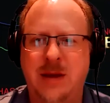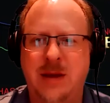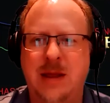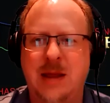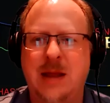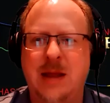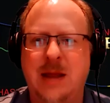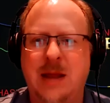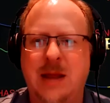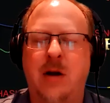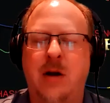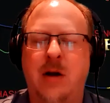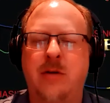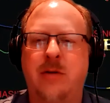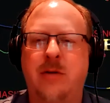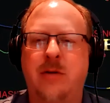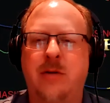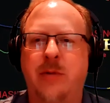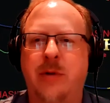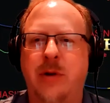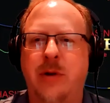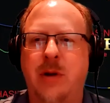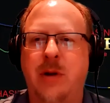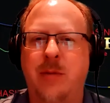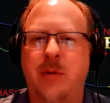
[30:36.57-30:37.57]
That's cardinal
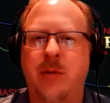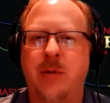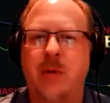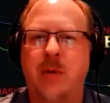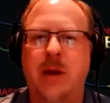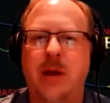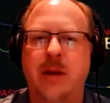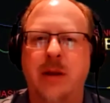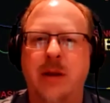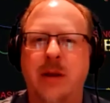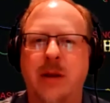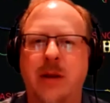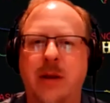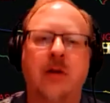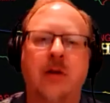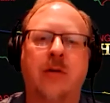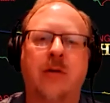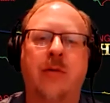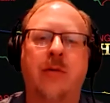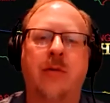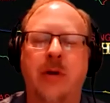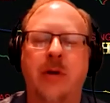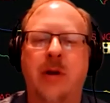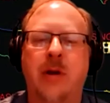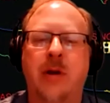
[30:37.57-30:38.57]
rule number one. Cardinal
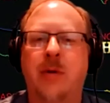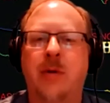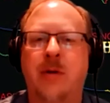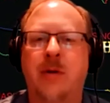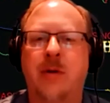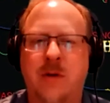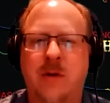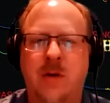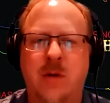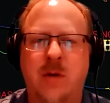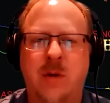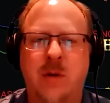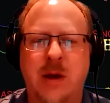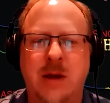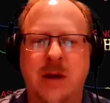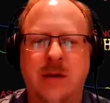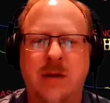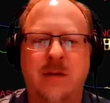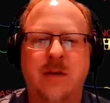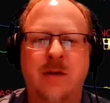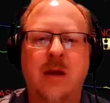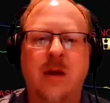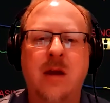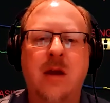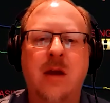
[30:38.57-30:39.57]
rule number two
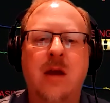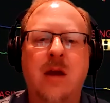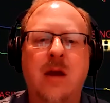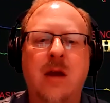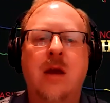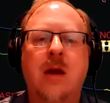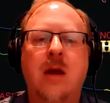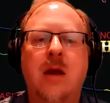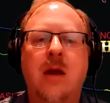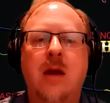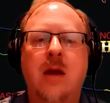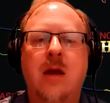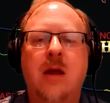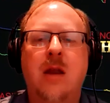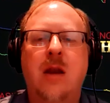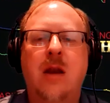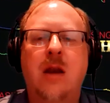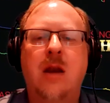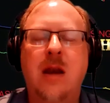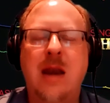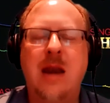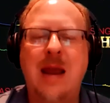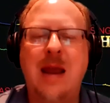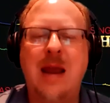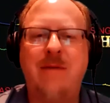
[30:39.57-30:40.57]
is
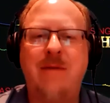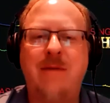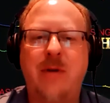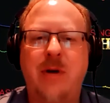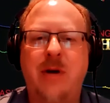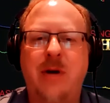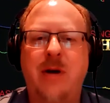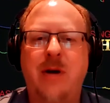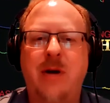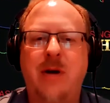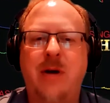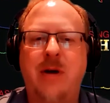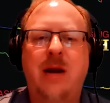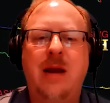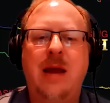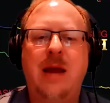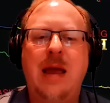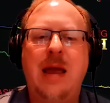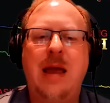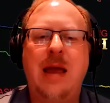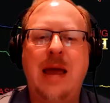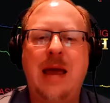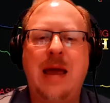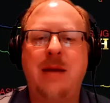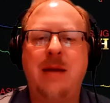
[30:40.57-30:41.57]
never
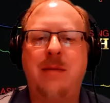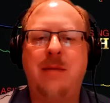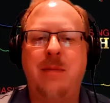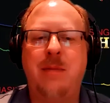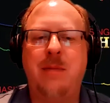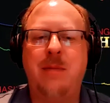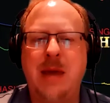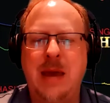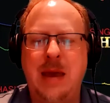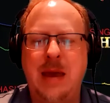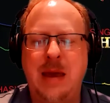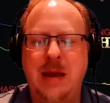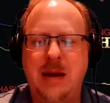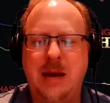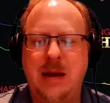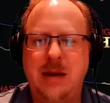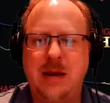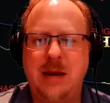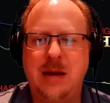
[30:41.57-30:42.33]
admit